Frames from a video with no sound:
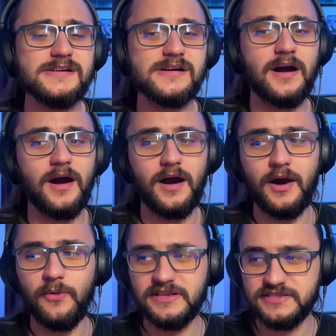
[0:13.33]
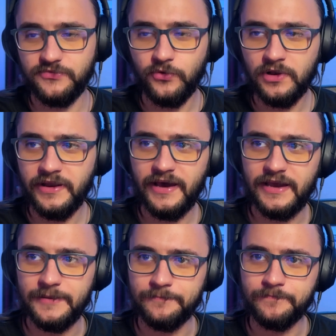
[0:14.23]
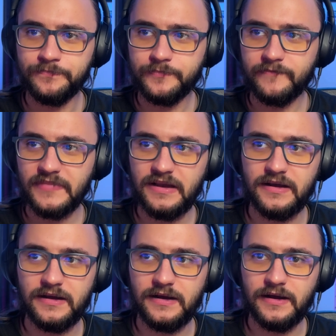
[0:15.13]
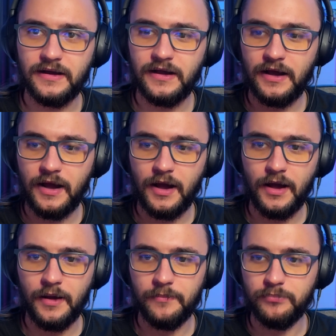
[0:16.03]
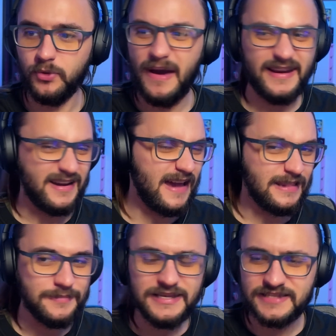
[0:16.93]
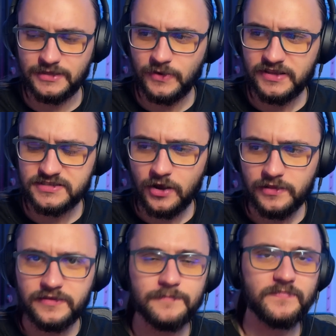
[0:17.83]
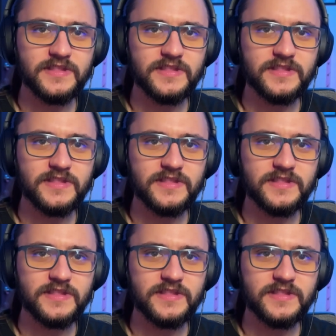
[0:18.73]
What's the full name? Blueberry Academy, is that what it's called?